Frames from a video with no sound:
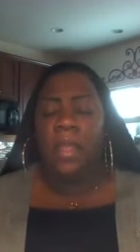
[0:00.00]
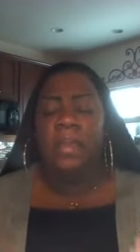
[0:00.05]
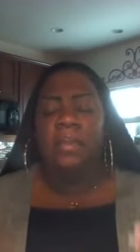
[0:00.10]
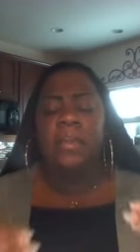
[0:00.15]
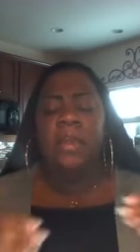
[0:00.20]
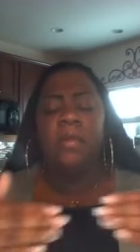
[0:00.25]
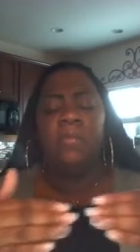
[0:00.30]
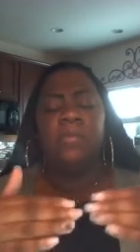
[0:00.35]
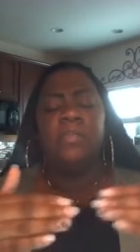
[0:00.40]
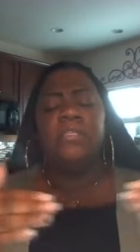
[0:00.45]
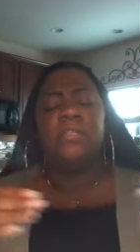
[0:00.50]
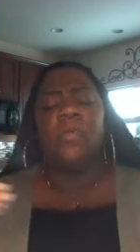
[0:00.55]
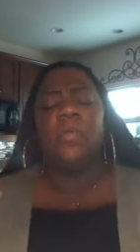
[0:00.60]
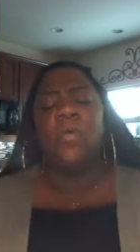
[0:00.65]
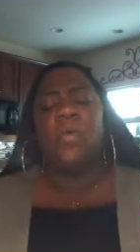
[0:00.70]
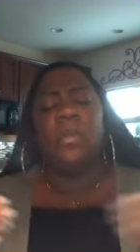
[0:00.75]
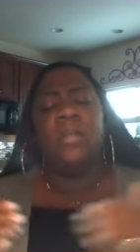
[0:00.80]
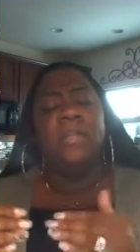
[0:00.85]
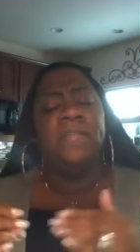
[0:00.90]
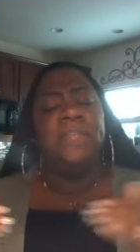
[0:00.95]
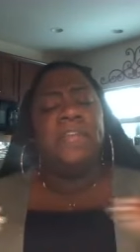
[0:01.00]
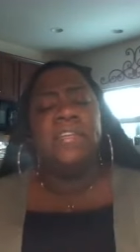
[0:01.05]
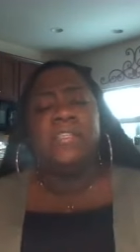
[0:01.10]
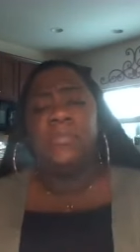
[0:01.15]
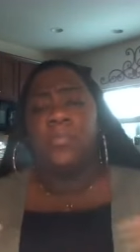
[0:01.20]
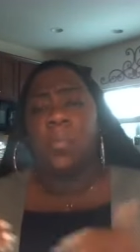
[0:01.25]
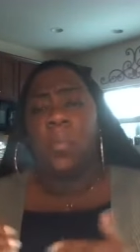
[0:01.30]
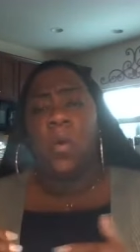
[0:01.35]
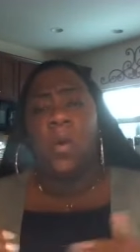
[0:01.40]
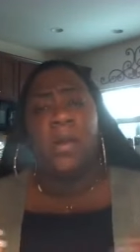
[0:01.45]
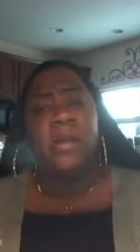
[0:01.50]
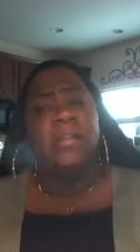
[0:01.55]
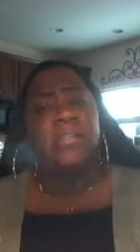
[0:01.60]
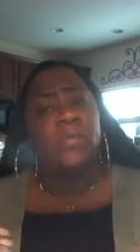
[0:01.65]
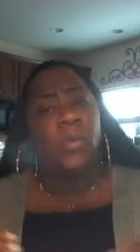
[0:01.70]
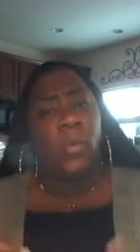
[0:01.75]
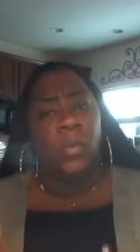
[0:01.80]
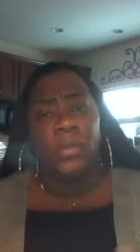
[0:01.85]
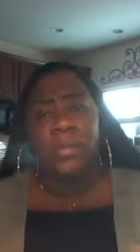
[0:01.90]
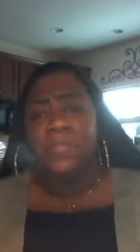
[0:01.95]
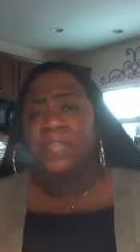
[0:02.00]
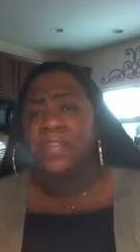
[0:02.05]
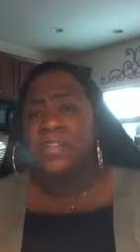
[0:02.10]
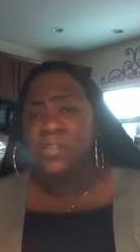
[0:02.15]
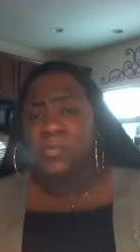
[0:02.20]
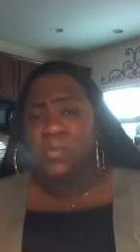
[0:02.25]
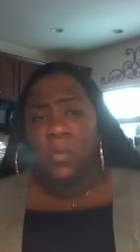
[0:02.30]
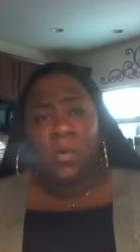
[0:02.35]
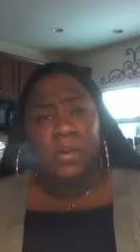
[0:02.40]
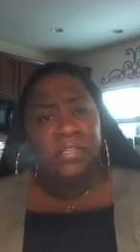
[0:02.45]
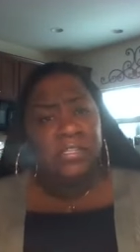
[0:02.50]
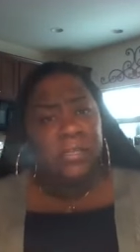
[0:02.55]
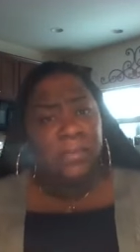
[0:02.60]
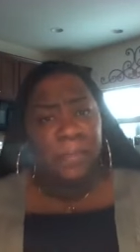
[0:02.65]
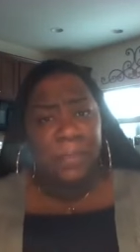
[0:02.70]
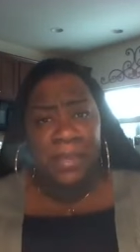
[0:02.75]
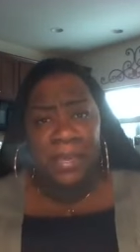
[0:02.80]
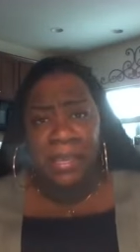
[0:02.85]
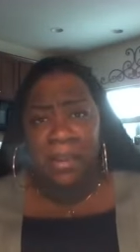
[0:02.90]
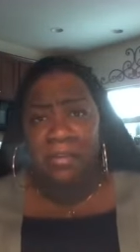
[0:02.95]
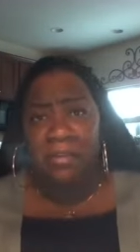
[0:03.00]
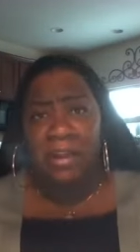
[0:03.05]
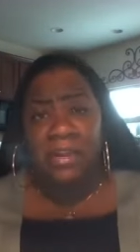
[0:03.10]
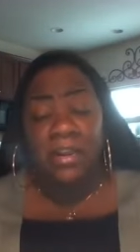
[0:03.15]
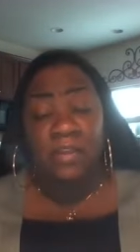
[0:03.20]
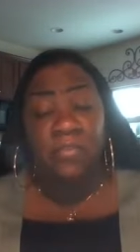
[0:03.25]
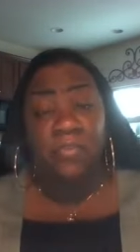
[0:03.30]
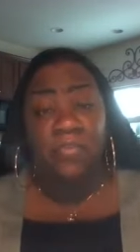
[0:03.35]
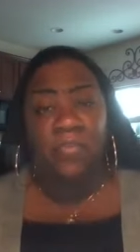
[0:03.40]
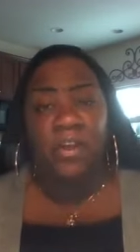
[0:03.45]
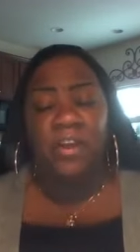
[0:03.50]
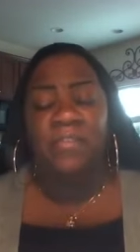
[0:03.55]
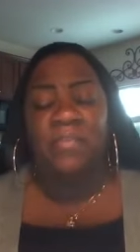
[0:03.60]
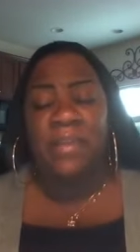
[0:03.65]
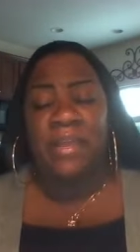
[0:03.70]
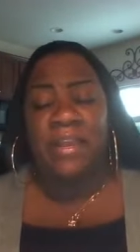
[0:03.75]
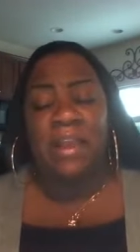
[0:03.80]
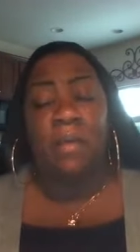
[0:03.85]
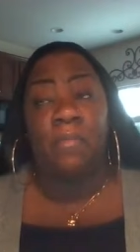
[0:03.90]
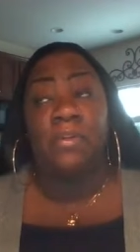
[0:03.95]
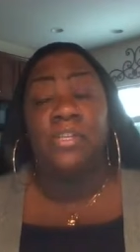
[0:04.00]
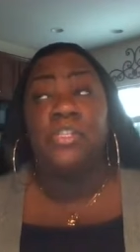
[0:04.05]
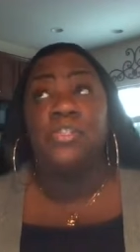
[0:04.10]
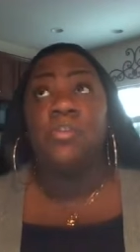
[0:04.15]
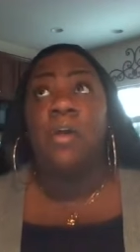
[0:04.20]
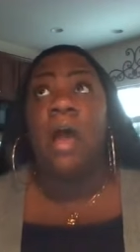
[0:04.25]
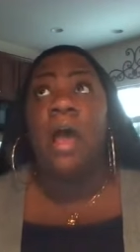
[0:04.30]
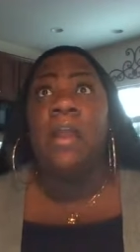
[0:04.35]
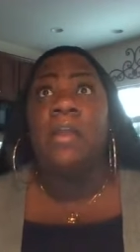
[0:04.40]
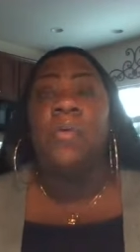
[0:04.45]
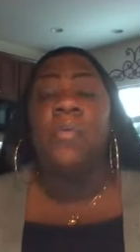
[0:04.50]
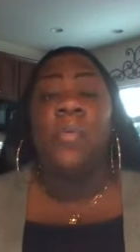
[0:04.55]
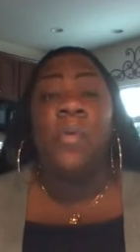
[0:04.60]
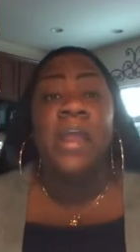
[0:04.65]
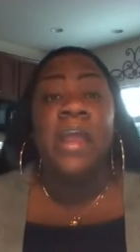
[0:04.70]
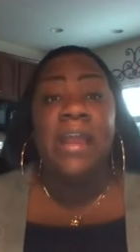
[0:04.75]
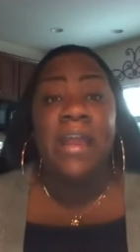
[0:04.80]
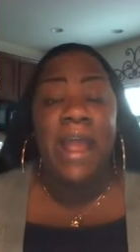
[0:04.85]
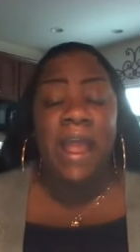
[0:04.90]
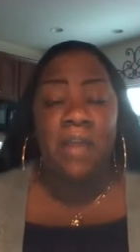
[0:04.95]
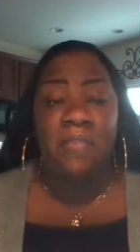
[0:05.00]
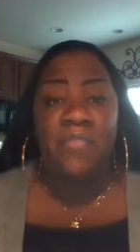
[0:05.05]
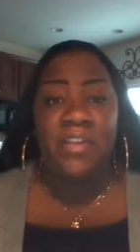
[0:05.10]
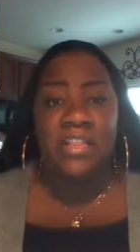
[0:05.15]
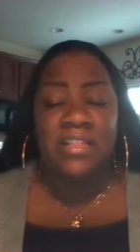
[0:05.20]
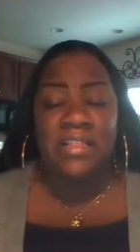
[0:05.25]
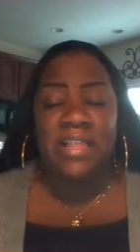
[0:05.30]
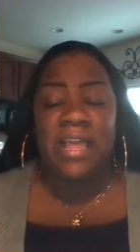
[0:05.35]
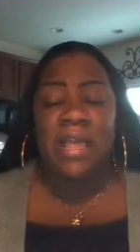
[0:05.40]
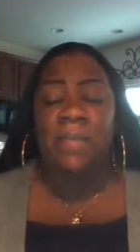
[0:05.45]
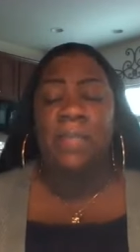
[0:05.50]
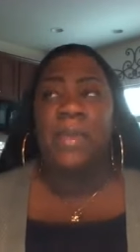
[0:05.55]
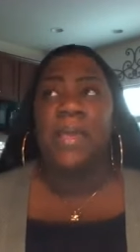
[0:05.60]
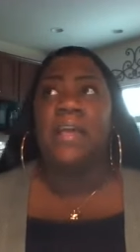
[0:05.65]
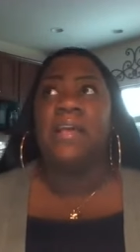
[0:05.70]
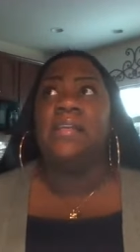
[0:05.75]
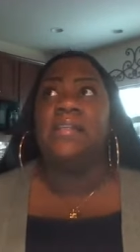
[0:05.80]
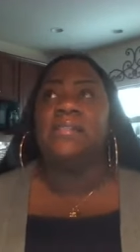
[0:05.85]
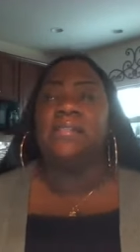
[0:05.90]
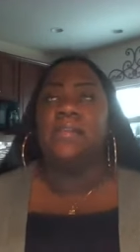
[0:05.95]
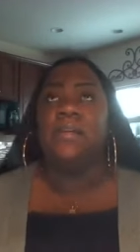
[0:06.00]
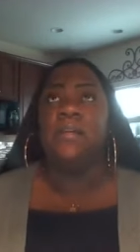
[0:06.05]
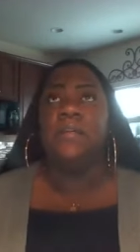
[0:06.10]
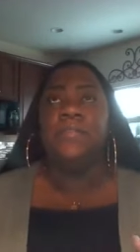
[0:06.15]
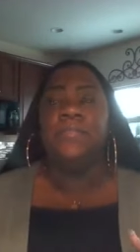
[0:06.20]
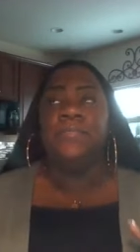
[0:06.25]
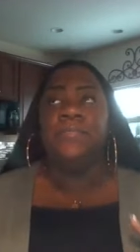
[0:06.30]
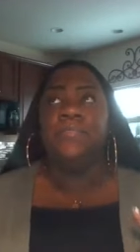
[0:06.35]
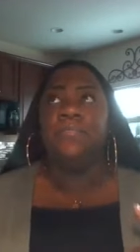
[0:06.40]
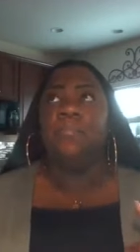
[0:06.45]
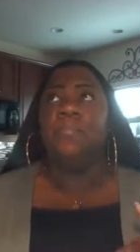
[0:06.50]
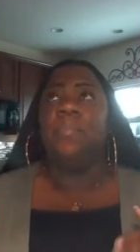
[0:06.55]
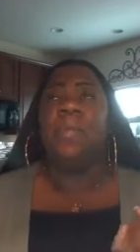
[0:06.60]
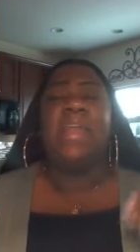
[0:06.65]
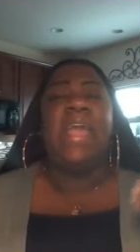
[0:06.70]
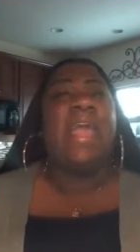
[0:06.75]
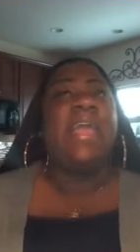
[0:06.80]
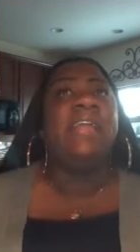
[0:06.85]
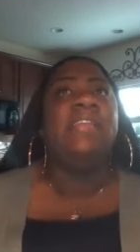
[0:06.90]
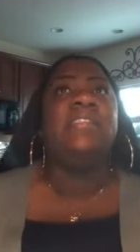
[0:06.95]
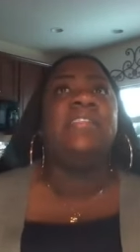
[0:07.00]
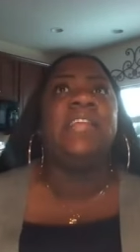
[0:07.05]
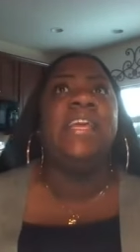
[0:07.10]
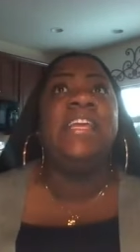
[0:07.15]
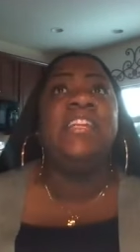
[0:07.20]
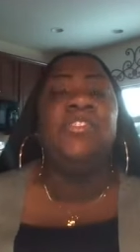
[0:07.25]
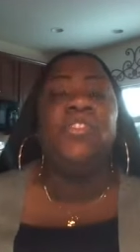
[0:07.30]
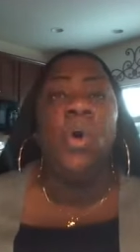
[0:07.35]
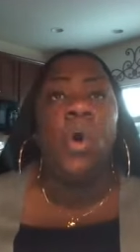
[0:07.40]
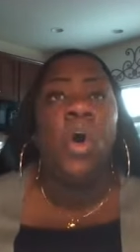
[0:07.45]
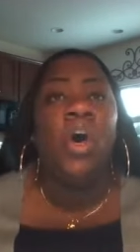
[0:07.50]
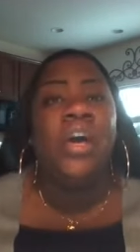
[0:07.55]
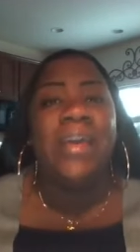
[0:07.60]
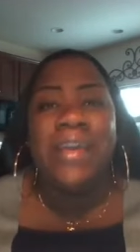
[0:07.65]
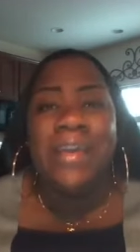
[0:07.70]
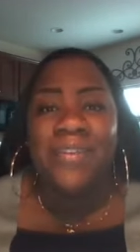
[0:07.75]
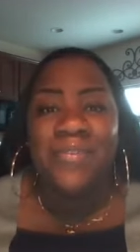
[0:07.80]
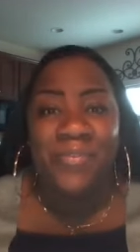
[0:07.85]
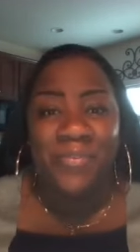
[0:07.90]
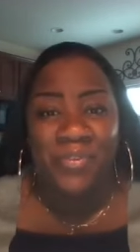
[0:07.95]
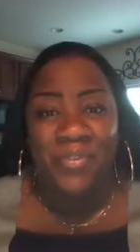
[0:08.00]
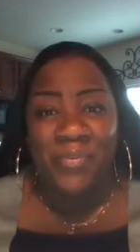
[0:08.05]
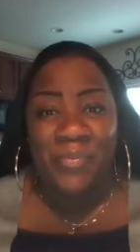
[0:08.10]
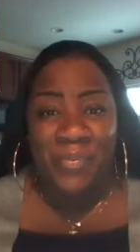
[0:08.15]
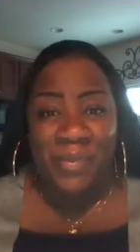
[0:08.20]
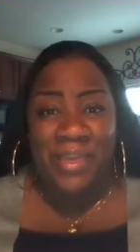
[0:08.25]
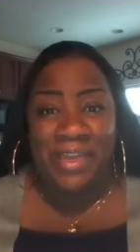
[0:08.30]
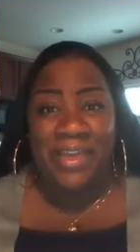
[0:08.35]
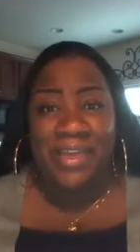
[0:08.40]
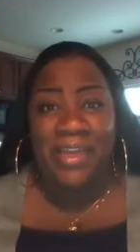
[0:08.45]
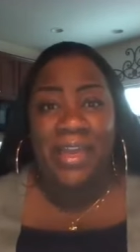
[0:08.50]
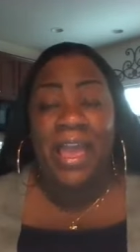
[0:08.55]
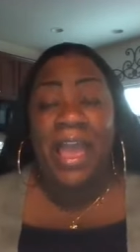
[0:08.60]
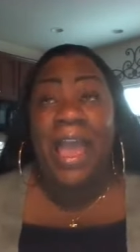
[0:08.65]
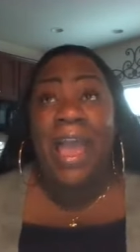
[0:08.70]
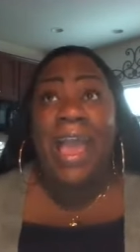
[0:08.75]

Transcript: And there was all of these words appearing in front of me, and I was trying to read everything because he took it from me.